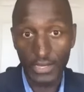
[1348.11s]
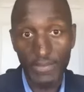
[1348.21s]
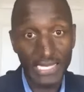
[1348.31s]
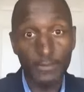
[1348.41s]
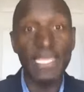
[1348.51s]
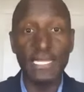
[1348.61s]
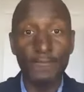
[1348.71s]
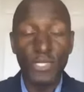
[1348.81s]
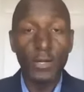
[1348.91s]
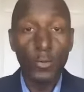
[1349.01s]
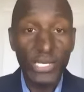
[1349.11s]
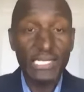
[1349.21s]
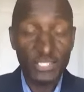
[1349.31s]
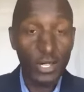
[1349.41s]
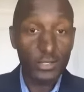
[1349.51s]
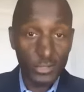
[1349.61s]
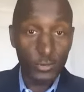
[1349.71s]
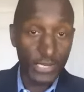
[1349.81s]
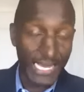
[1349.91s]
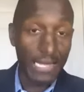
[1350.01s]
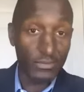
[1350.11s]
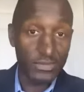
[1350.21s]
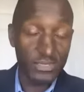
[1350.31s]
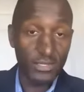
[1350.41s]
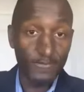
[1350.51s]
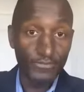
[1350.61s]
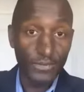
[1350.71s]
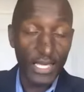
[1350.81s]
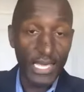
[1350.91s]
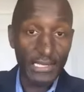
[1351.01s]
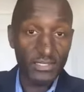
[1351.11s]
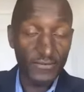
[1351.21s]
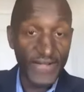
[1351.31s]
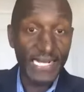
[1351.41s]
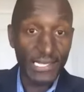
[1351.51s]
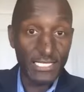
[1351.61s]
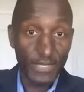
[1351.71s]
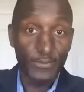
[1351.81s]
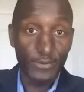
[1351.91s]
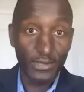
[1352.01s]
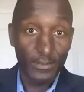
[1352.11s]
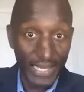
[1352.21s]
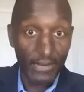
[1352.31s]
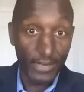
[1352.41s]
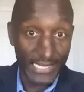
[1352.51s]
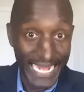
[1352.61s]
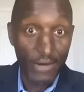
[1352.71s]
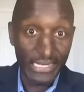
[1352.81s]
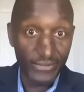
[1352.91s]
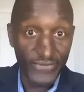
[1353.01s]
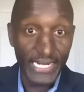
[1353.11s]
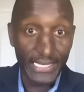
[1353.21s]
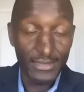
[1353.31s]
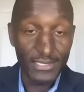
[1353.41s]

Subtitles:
Meaning we can talk to accountants and to finance people about accounting and finance.